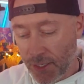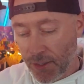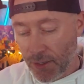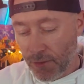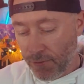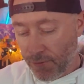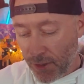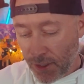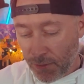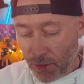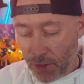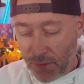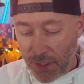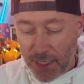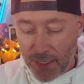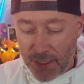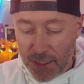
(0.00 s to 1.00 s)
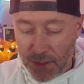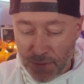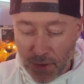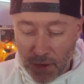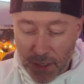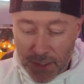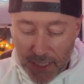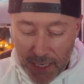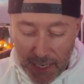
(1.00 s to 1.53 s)
fun movie. And as
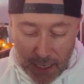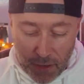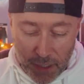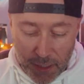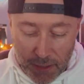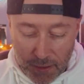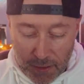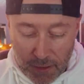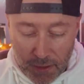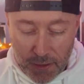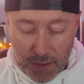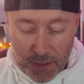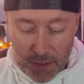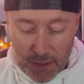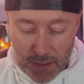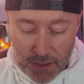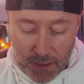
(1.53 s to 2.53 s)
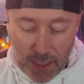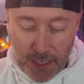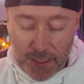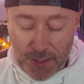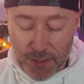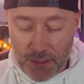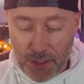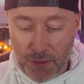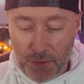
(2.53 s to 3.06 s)
far as how it looks,
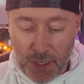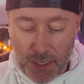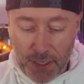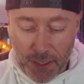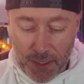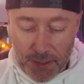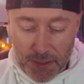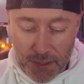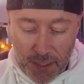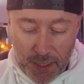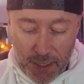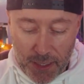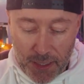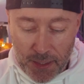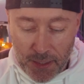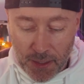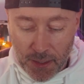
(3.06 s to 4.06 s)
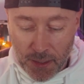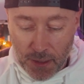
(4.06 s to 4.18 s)
like, so it is a